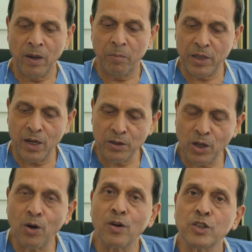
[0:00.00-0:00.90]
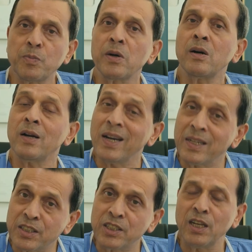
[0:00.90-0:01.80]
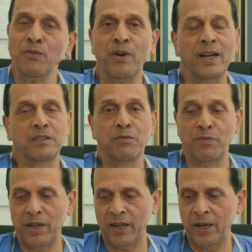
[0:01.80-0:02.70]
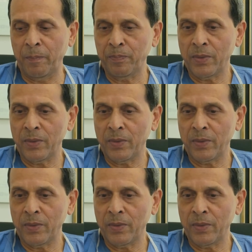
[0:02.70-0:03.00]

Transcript: Medanta Hospital itself has a very